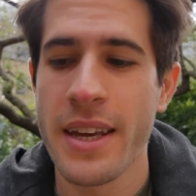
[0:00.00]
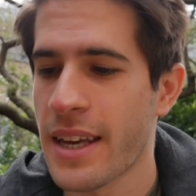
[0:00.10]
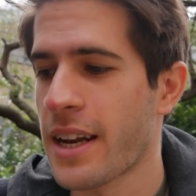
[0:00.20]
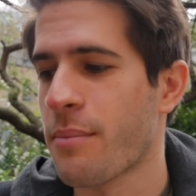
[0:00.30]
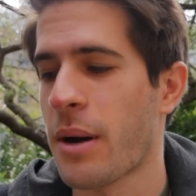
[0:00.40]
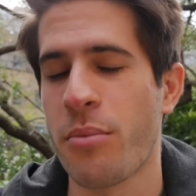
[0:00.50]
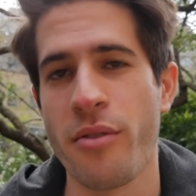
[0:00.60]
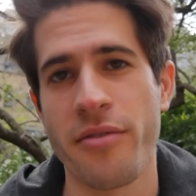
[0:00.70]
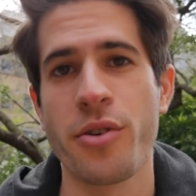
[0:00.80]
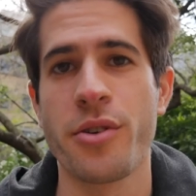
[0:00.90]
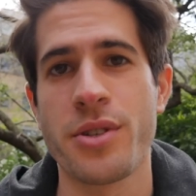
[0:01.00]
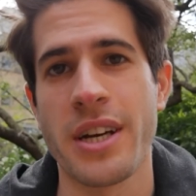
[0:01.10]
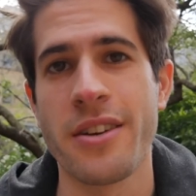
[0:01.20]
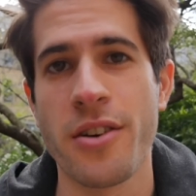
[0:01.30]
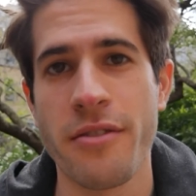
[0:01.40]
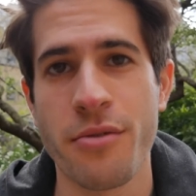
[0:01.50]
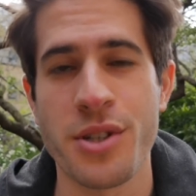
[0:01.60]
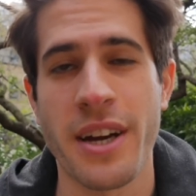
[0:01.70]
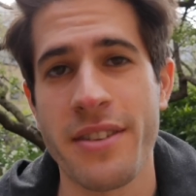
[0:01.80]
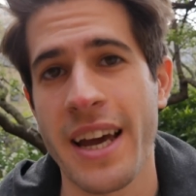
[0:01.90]
getting my portfolio signed off,
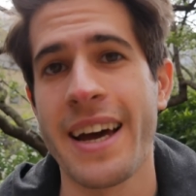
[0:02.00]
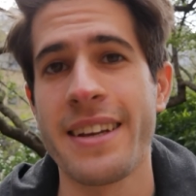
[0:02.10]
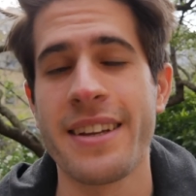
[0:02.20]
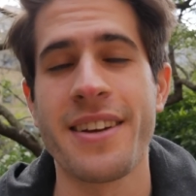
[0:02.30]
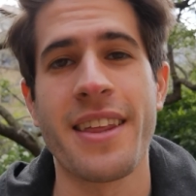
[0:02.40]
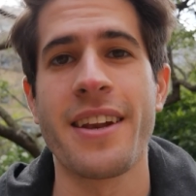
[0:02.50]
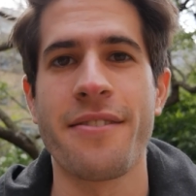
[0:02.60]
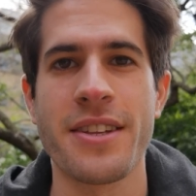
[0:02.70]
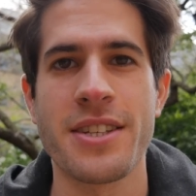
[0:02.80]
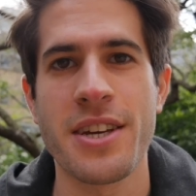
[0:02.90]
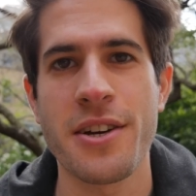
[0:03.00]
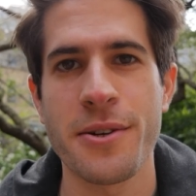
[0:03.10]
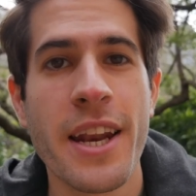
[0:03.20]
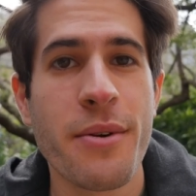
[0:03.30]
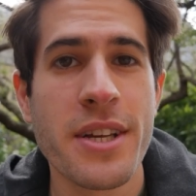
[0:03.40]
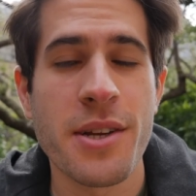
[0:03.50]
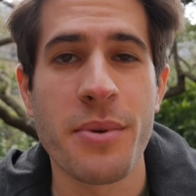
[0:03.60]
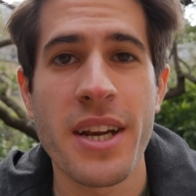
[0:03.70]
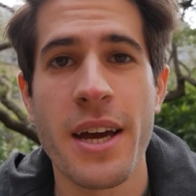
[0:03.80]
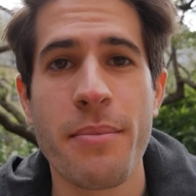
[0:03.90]
which I have to hand in at the end of this year. Anyways,
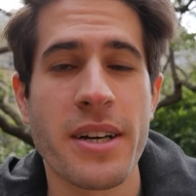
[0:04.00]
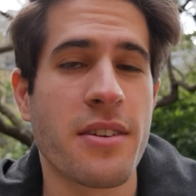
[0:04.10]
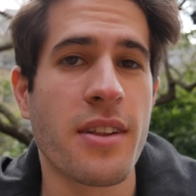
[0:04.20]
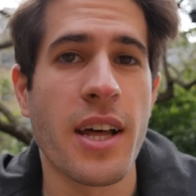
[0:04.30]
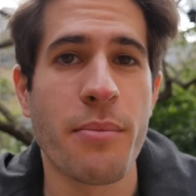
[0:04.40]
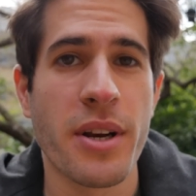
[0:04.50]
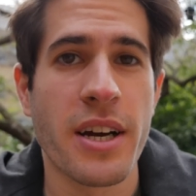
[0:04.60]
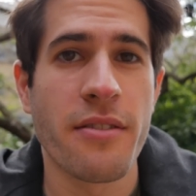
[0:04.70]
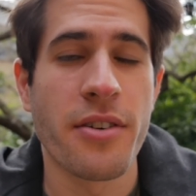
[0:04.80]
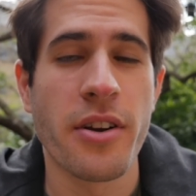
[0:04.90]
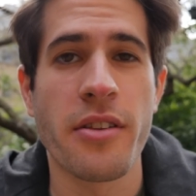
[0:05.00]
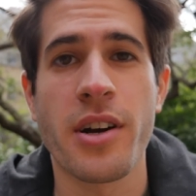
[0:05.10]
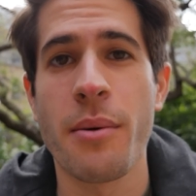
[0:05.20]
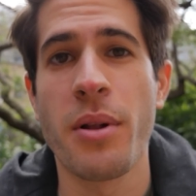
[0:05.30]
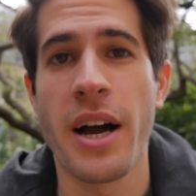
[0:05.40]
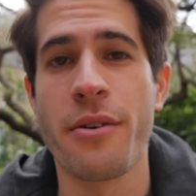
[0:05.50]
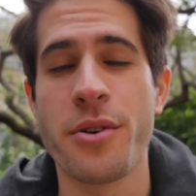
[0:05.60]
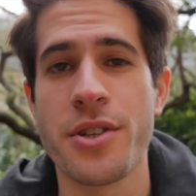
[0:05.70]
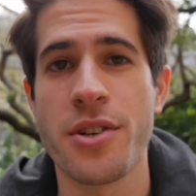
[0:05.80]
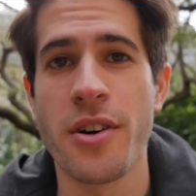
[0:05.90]
I'm gonna head back to the library now for another couple
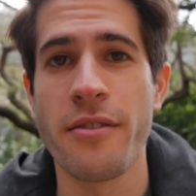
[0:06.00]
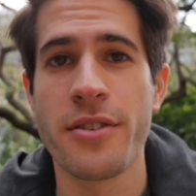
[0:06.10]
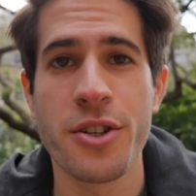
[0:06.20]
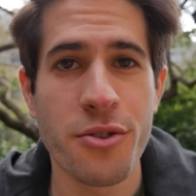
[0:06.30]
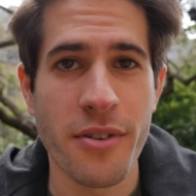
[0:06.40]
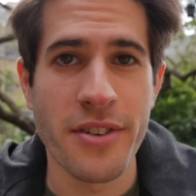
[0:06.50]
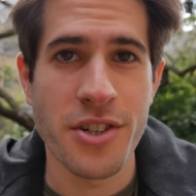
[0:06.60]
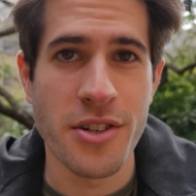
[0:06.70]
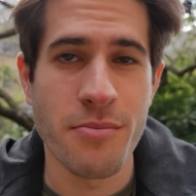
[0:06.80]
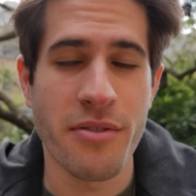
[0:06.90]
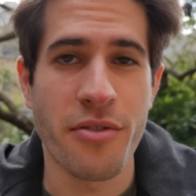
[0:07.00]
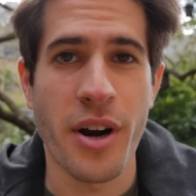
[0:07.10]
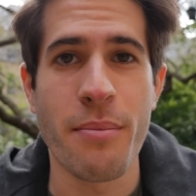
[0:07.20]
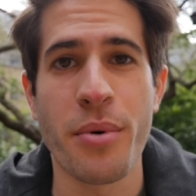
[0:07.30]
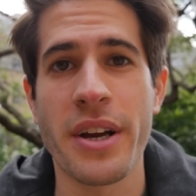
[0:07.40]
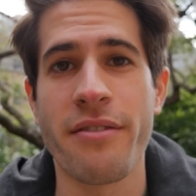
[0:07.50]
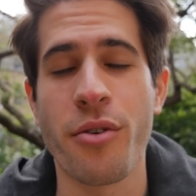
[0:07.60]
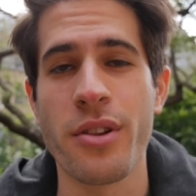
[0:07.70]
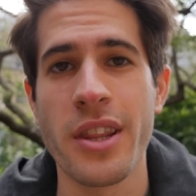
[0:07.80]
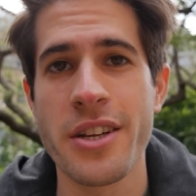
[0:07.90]
hours of good revision before I break
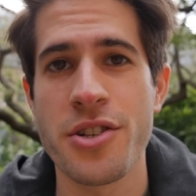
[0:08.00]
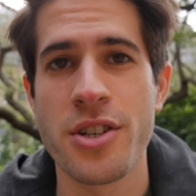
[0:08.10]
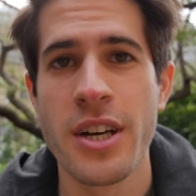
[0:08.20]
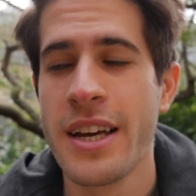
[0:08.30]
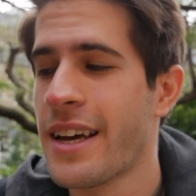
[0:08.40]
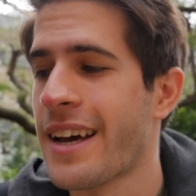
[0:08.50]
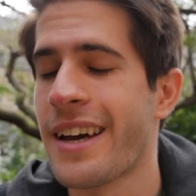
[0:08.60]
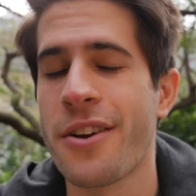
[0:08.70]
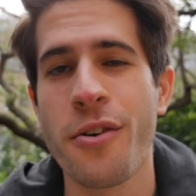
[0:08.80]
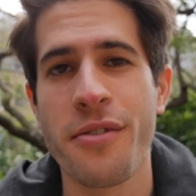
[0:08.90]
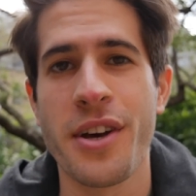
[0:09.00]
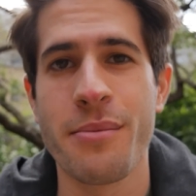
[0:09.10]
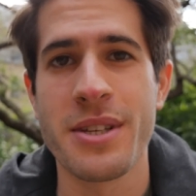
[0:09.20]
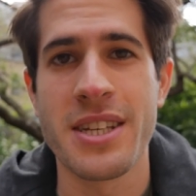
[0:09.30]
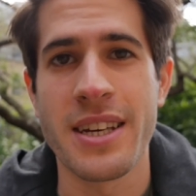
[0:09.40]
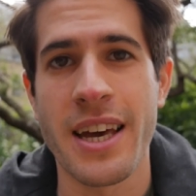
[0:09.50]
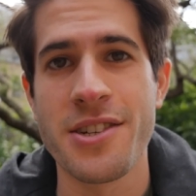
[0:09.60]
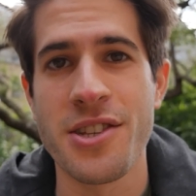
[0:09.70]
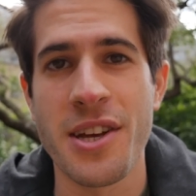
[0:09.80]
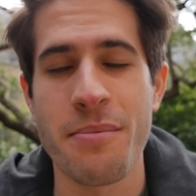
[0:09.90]
for lunch. And hopefully I'll be seeing
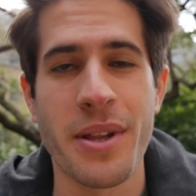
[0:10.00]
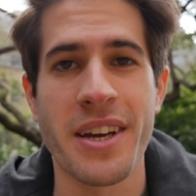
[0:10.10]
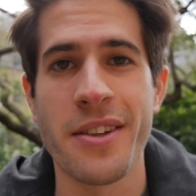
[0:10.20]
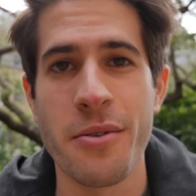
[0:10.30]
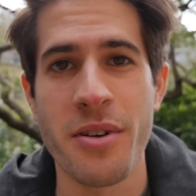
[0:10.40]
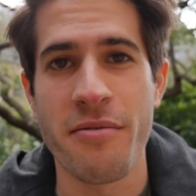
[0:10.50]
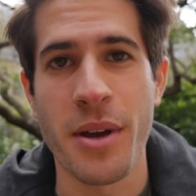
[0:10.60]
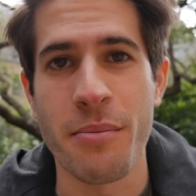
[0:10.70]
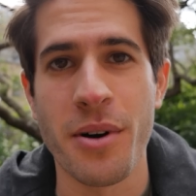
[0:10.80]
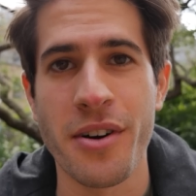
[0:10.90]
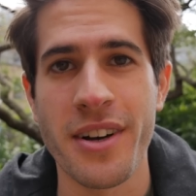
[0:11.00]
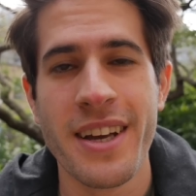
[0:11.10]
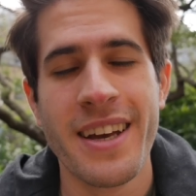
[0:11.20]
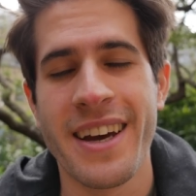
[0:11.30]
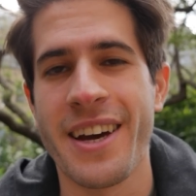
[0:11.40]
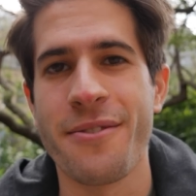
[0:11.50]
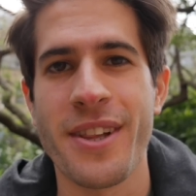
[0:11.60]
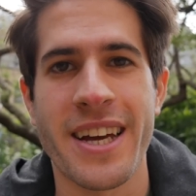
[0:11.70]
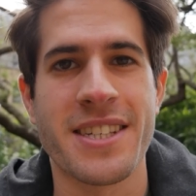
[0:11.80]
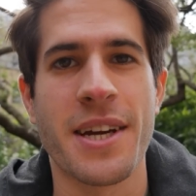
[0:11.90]
Kenji then playing a little bit of ping pong and
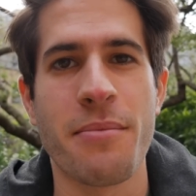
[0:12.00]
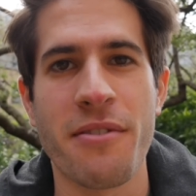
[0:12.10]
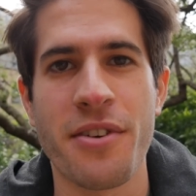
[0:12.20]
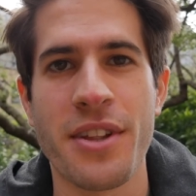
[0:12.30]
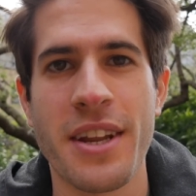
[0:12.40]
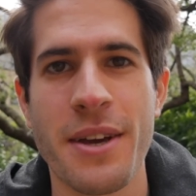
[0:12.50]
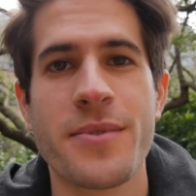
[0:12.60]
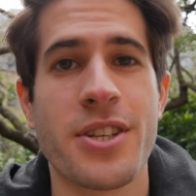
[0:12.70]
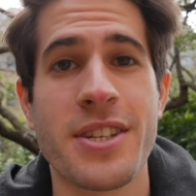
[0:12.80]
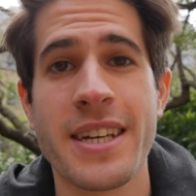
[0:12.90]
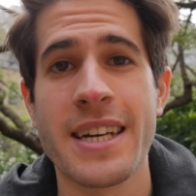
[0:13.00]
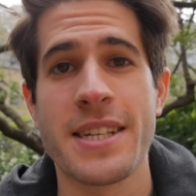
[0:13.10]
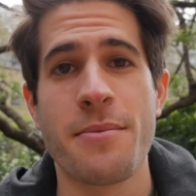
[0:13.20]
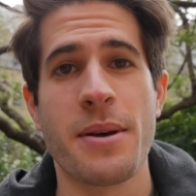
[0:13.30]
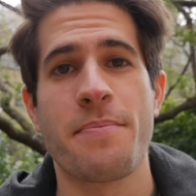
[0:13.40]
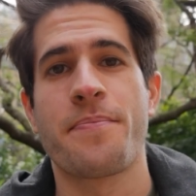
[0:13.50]
relaxing a bit for the day. So see you guys in a bit.